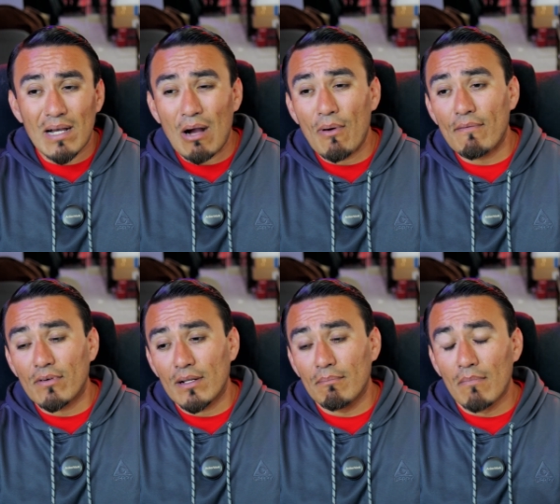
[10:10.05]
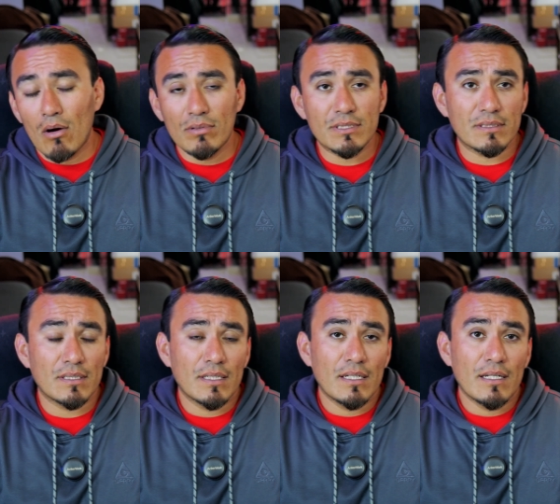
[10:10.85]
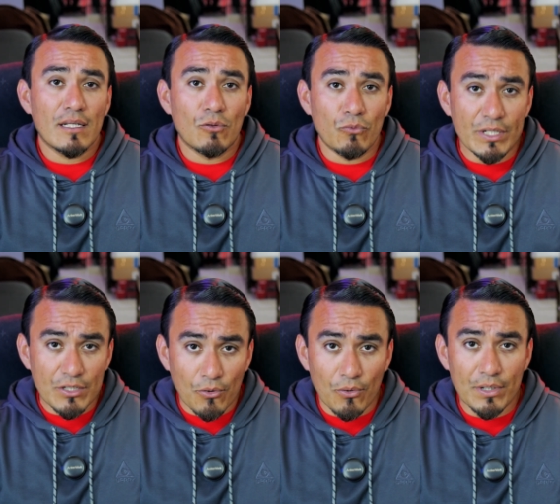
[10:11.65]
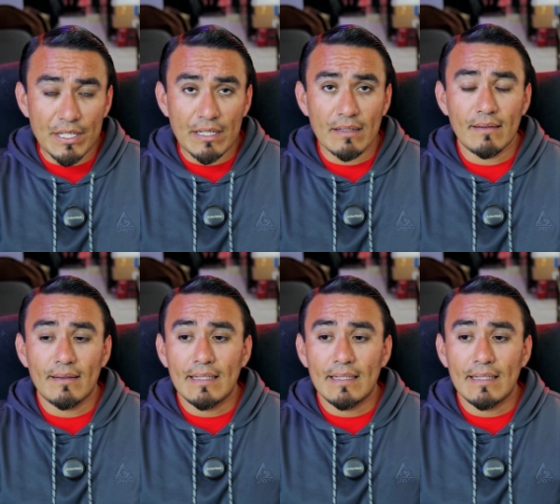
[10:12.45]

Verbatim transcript: However, in most recording